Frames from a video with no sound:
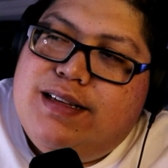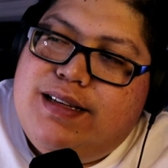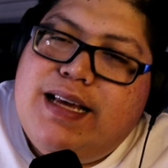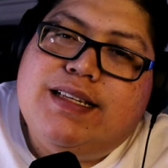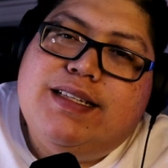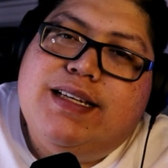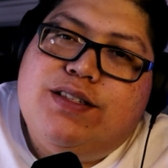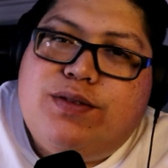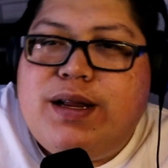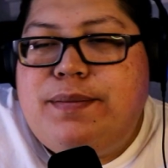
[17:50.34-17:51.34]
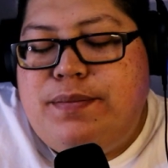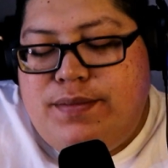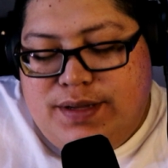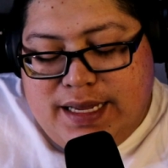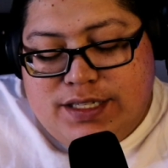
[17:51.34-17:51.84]
Yes, it's right.
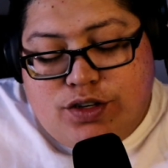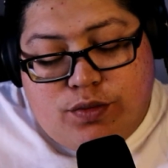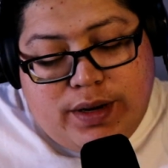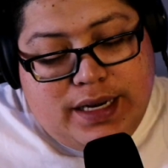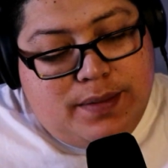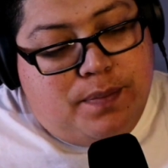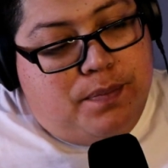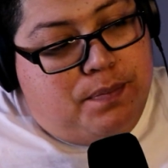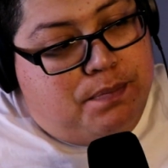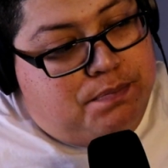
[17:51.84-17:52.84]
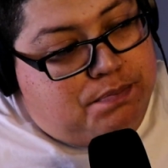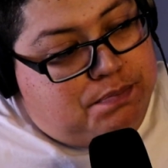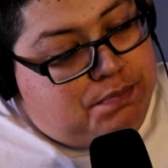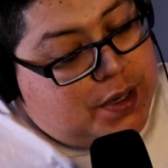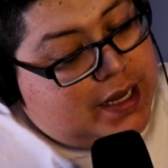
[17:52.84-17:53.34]
Yes, you're right.
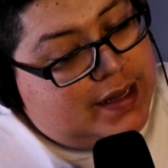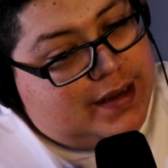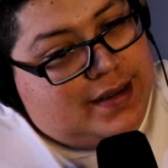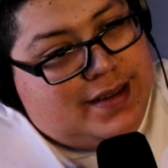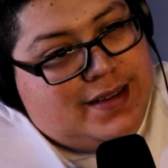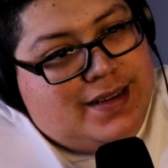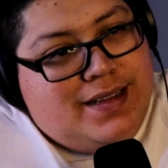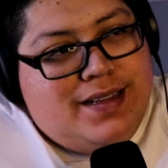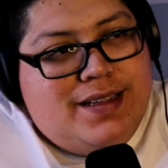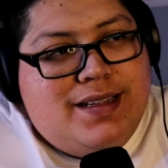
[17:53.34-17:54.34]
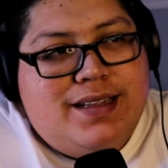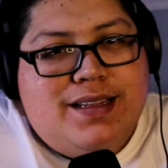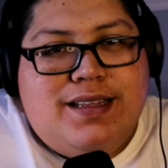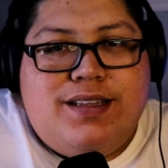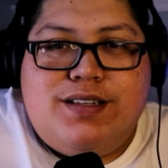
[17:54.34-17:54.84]
But
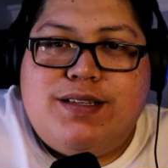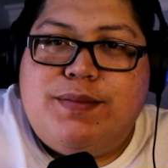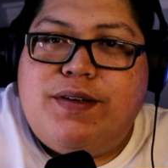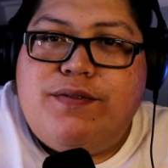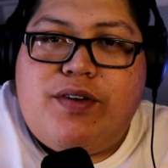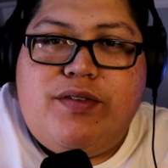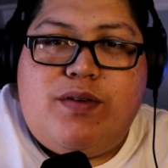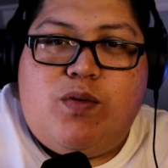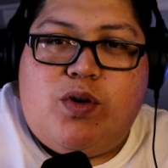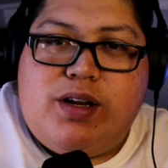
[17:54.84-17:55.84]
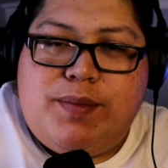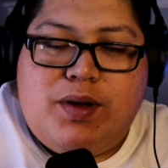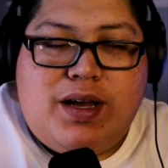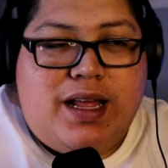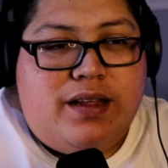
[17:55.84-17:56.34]
there's something very rewarding
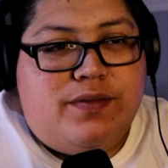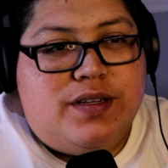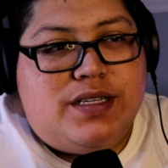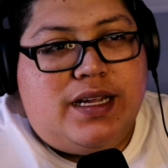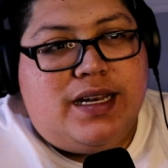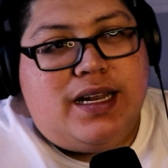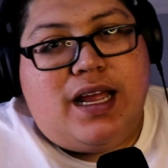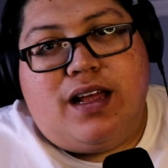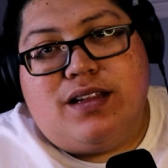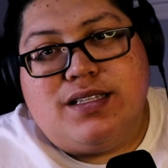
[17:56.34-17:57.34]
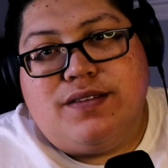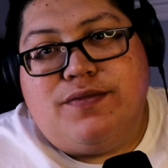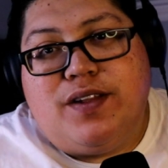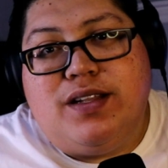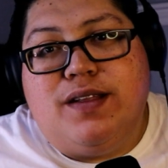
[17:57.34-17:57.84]
about kayak fishing, and I honestly
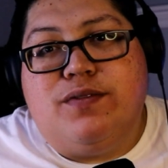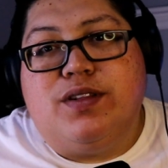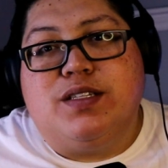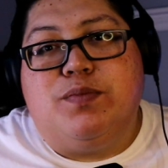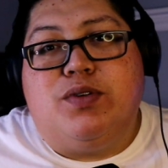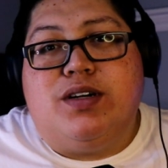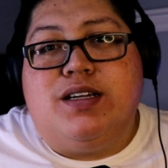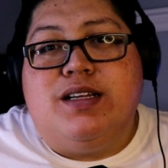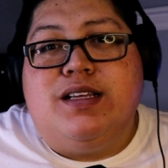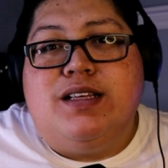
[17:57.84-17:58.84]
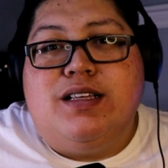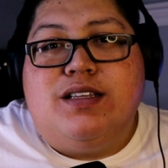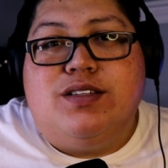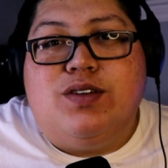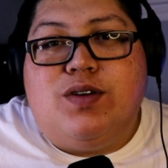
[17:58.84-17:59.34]
fell in love with the sport.
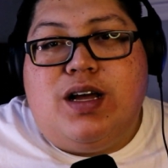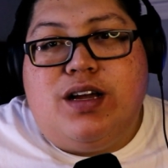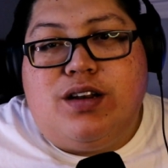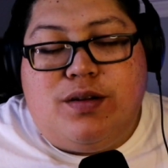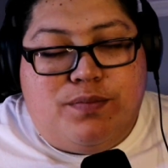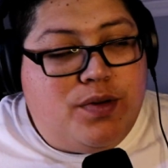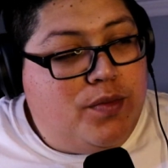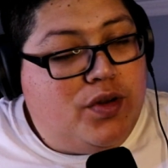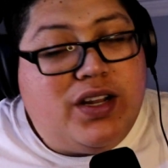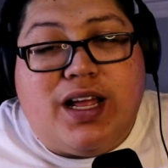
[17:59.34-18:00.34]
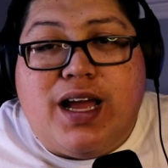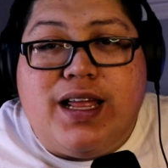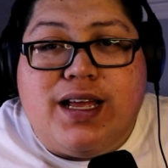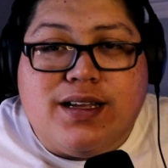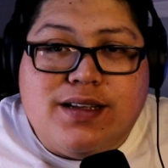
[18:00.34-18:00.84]
So I'm going to promote a
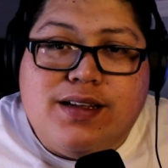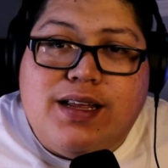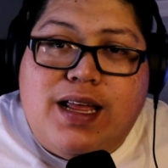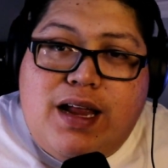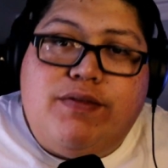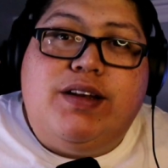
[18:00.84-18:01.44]
kayak every